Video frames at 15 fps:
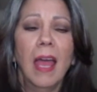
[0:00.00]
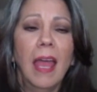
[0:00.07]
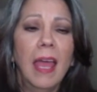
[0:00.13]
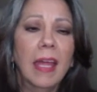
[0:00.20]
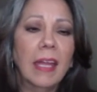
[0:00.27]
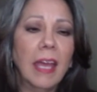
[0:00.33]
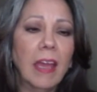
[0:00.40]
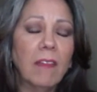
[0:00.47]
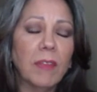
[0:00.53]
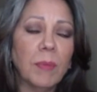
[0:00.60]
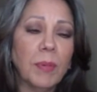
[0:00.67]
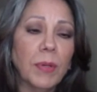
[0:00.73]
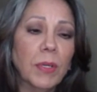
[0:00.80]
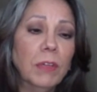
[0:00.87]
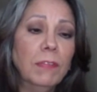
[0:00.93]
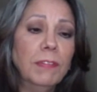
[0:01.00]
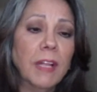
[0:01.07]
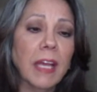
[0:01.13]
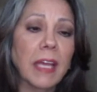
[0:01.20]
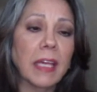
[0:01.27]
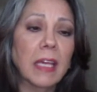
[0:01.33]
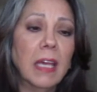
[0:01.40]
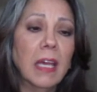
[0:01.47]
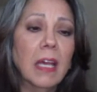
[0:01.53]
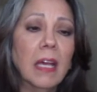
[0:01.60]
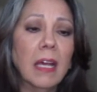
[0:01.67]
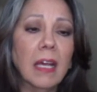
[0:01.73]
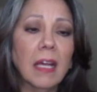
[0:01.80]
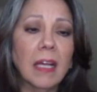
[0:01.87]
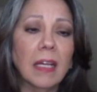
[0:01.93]
And I have the proof, like
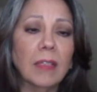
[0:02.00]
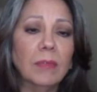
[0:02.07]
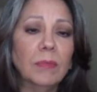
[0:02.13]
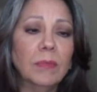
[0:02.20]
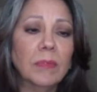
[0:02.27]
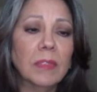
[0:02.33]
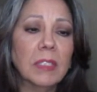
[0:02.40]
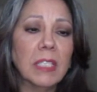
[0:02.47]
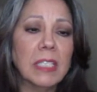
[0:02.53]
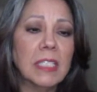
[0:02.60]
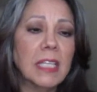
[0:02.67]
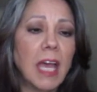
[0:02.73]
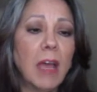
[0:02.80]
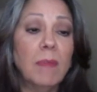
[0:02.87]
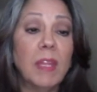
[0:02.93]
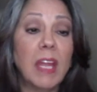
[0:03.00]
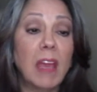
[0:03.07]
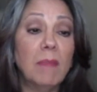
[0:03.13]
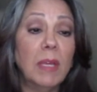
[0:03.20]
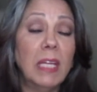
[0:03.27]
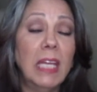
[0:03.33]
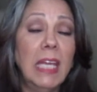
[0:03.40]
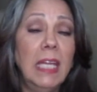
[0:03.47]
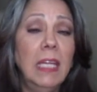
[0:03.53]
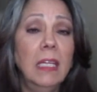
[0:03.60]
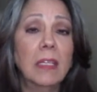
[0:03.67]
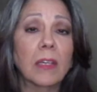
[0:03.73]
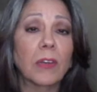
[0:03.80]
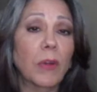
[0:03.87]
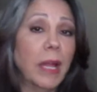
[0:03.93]
this time that I've been
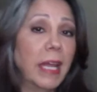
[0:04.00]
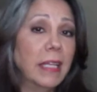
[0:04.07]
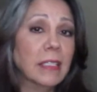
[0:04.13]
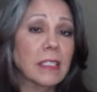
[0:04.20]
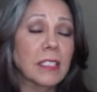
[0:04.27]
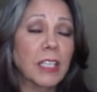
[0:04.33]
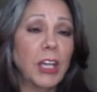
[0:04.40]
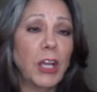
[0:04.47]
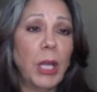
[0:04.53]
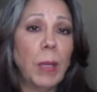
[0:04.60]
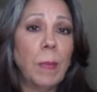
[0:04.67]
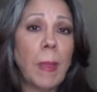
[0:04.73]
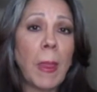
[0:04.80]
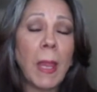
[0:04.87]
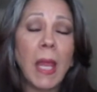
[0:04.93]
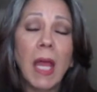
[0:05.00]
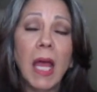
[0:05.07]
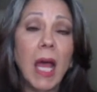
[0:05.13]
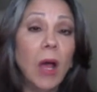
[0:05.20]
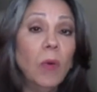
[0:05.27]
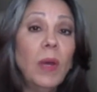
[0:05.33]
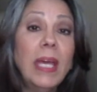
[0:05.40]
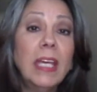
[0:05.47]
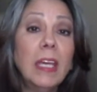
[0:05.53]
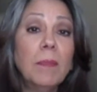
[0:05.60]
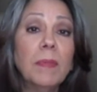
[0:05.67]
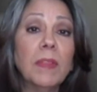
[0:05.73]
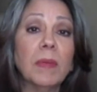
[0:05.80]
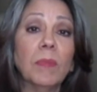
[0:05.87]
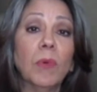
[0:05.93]
eating the grains and dairy. I'll wake
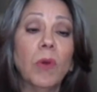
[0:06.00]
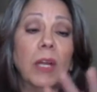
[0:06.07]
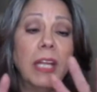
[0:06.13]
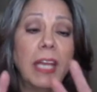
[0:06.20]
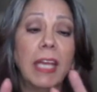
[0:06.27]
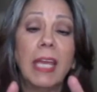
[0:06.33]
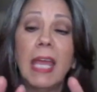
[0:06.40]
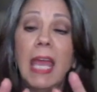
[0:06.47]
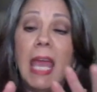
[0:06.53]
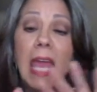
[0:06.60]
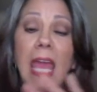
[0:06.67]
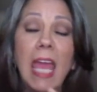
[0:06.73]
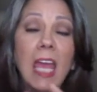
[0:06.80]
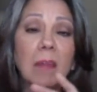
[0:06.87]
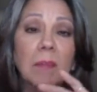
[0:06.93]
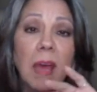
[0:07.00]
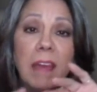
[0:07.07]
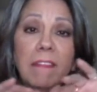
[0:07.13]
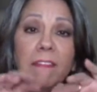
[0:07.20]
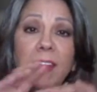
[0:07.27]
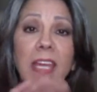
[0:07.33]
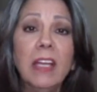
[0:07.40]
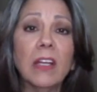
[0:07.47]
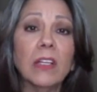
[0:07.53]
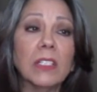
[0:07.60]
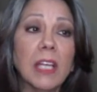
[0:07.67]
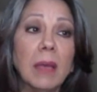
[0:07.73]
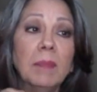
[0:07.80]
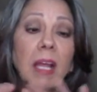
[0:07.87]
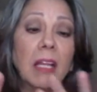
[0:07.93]
up in the morning and my
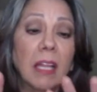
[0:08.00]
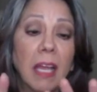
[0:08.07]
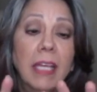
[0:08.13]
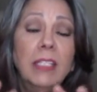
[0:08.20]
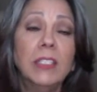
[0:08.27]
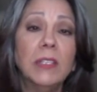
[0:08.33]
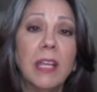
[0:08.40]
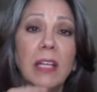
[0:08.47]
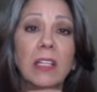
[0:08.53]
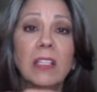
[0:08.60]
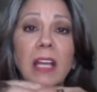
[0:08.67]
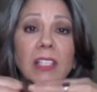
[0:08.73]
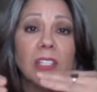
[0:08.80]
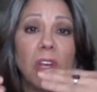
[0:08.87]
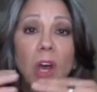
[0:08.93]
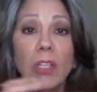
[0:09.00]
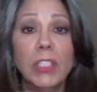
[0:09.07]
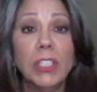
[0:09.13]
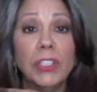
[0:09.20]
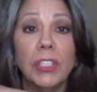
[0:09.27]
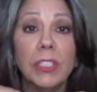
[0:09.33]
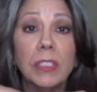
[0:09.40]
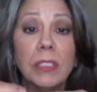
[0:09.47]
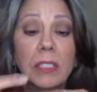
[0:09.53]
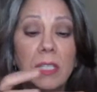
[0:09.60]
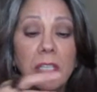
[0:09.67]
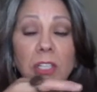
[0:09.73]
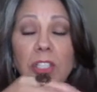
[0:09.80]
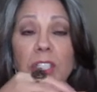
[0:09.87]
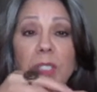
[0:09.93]
fingers, I'm not lying to you, they look like sausages.
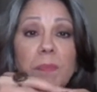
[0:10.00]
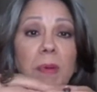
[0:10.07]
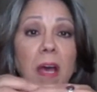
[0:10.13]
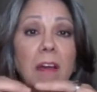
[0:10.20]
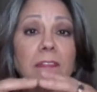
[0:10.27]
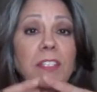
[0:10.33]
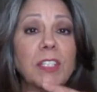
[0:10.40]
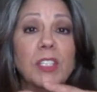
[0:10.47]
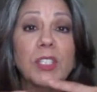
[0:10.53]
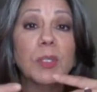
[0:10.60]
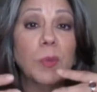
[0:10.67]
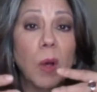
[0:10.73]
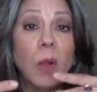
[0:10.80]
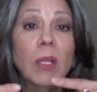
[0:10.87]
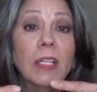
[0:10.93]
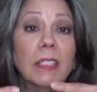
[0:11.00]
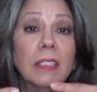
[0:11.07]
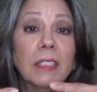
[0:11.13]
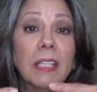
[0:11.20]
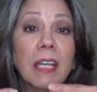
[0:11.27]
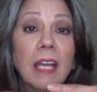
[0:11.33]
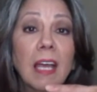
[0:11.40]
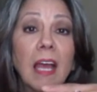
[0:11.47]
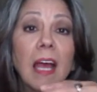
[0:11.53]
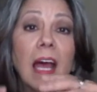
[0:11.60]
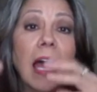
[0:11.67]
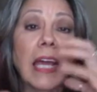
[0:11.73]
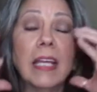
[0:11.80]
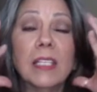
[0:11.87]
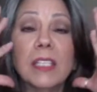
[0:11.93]
They're just puffed and swollen.
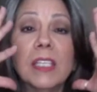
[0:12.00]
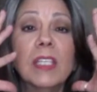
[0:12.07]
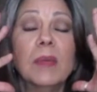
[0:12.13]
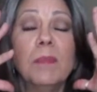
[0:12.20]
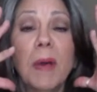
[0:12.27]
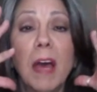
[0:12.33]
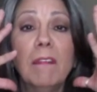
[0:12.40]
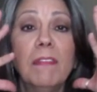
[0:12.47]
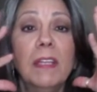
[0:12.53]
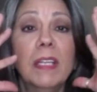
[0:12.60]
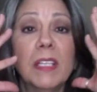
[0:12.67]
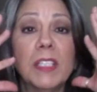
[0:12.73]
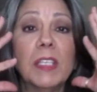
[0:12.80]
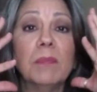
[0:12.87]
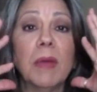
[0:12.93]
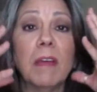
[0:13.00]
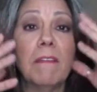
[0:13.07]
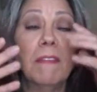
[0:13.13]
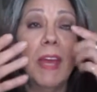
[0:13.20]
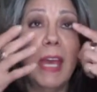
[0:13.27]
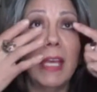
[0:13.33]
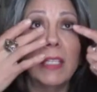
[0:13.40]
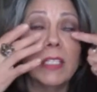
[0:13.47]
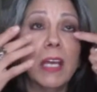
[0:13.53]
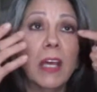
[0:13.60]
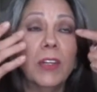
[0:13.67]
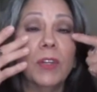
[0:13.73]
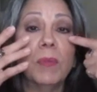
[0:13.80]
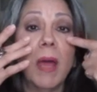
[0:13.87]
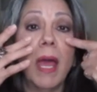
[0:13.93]
I can see the puffiness in my face,
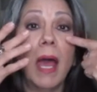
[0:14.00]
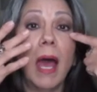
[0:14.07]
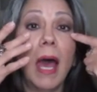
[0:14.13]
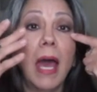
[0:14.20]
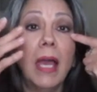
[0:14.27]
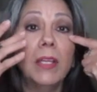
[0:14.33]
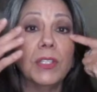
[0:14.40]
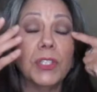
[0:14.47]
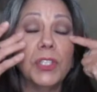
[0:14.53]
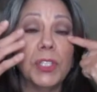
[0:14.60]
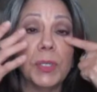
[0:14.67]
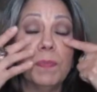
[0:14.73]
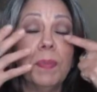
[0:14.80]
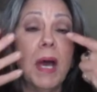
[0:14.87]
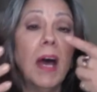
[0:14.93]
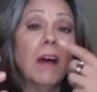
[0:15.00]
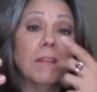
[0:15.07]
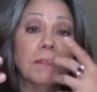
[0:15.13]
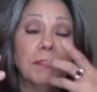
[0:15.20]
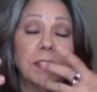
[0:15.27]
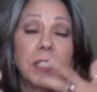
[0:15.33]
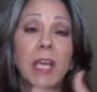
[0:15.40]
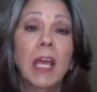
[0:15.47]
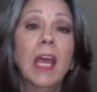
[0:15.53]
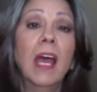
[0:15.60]
under my eyes, just puffed.